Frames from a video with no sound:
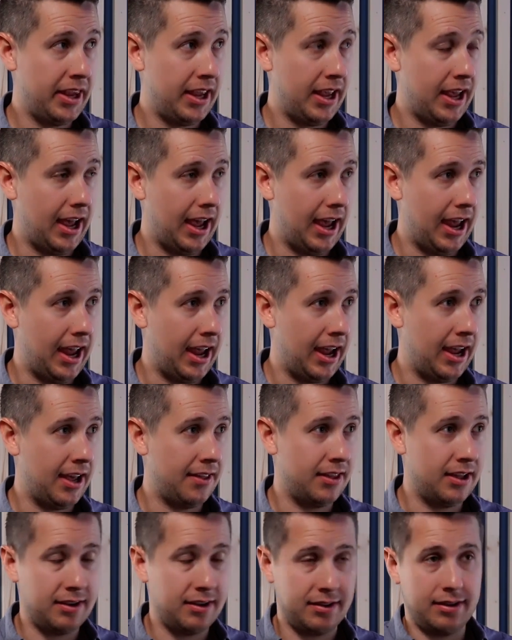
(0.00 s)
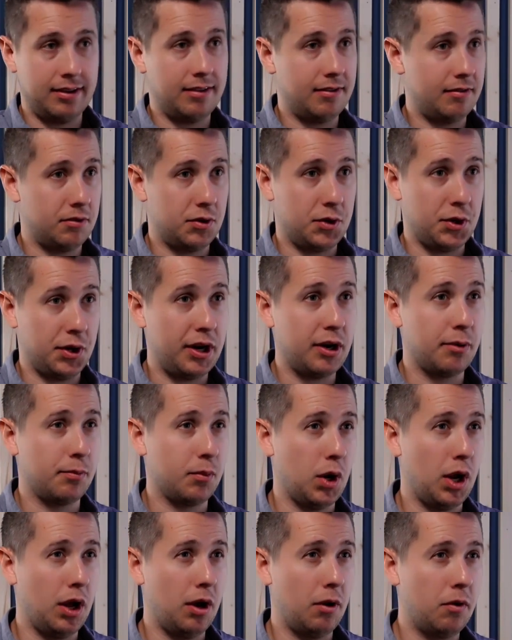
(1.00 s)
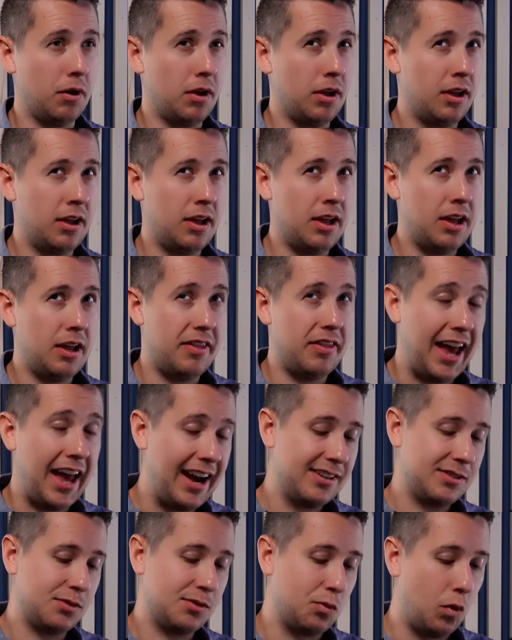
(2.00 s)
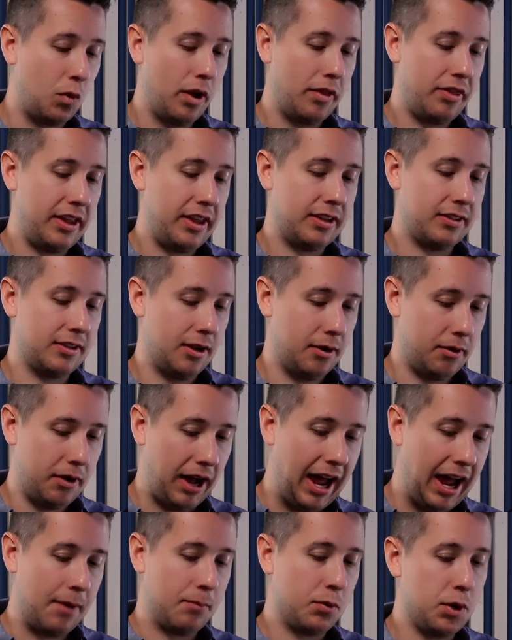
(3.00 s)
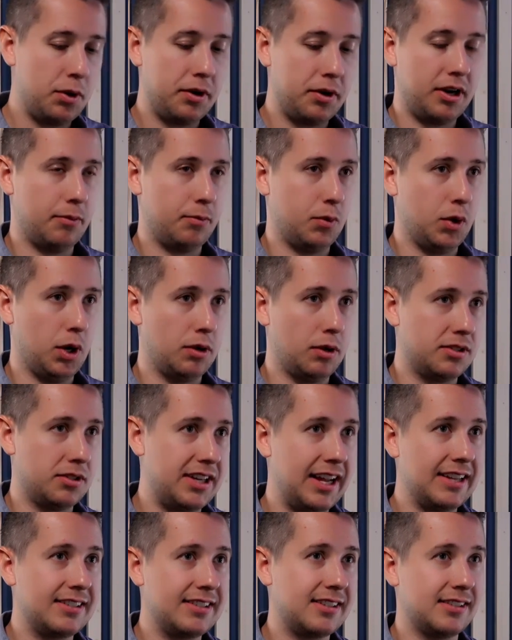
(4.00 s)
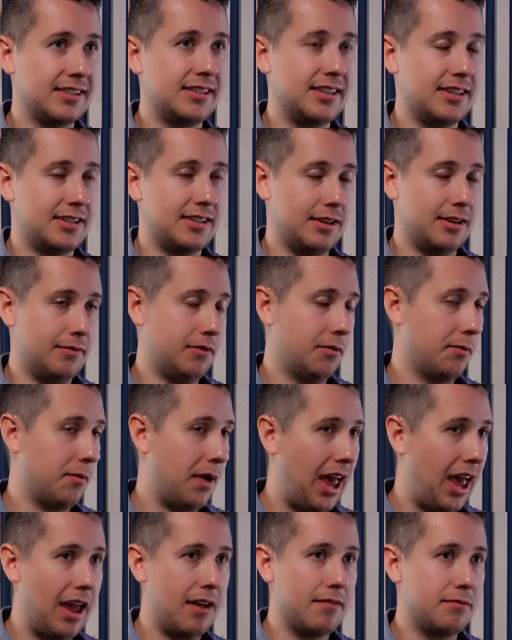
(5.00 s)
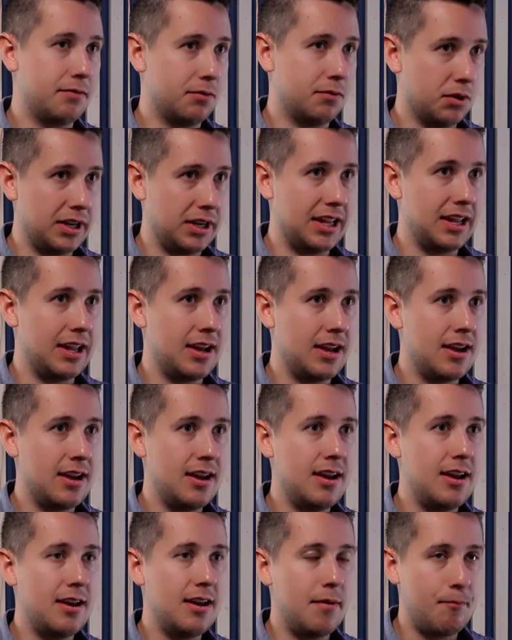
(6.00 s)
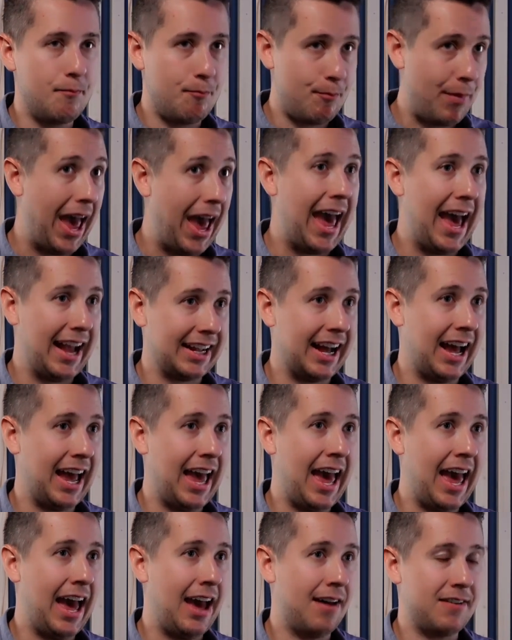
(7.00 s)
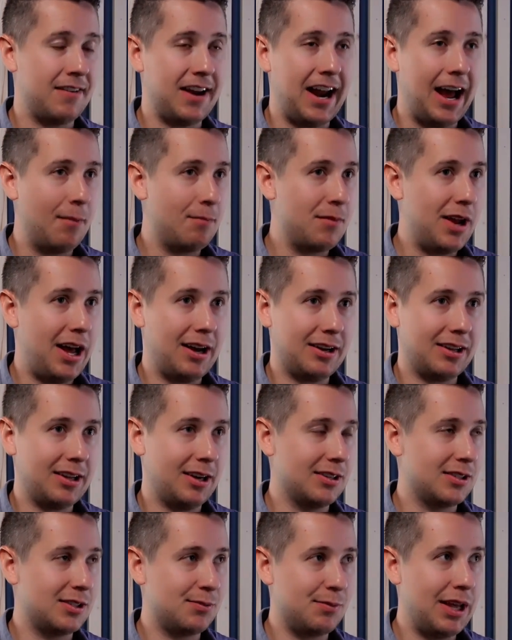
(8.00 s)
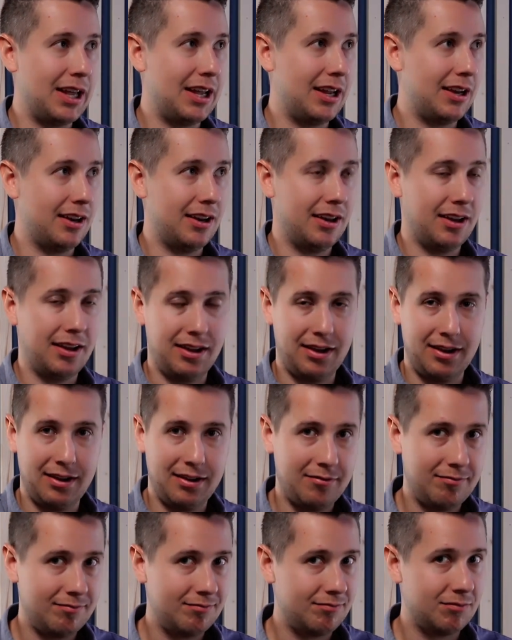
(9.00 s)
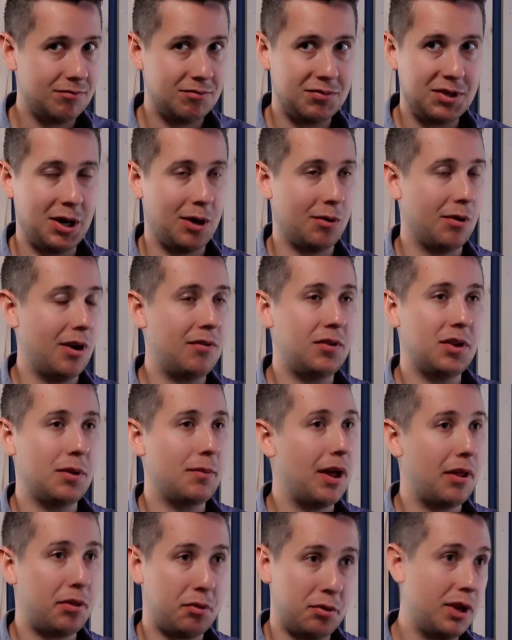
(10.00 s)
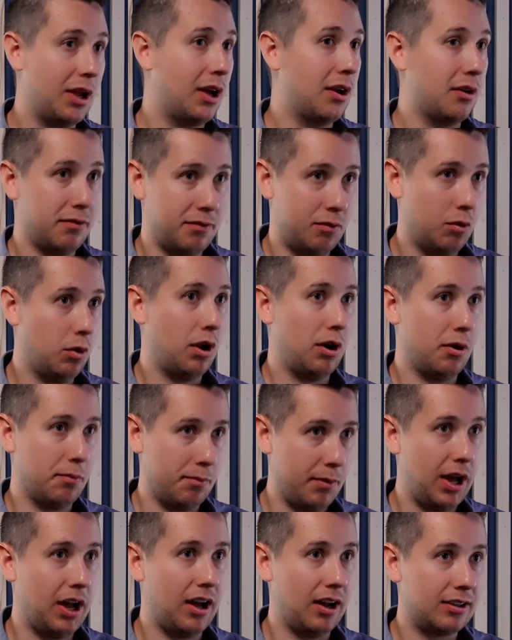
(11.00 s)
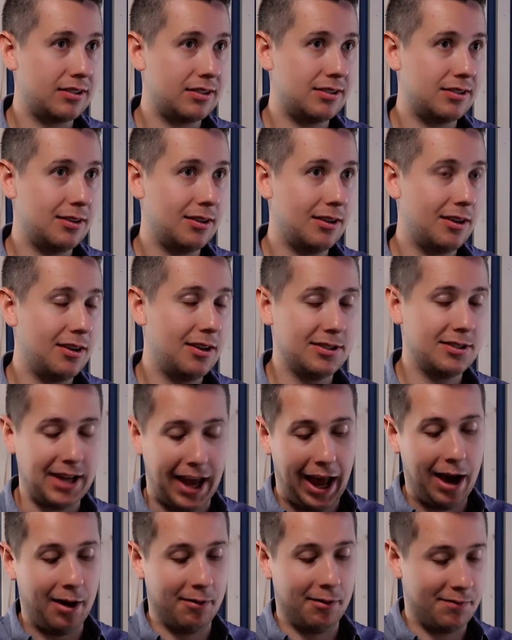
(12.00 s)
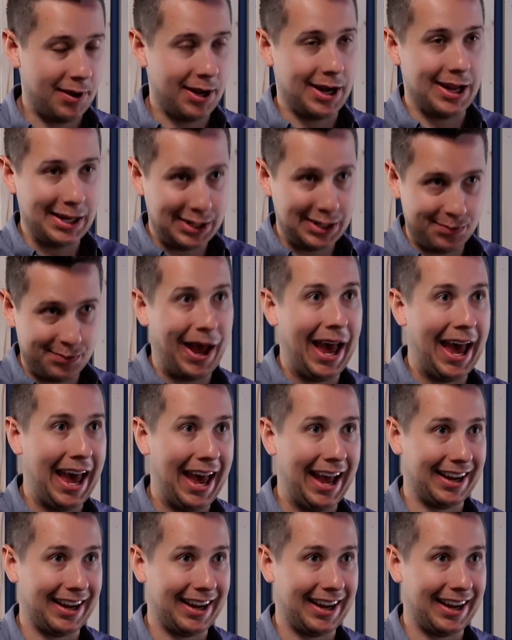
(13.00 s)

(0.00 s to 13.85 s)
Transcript: And then your Ear Pro. That is one thing, though. iPro and Ear Pro stays consistent from every bag I have, and I'm not going to spend, roughly about $300, $400 to outfit each bag.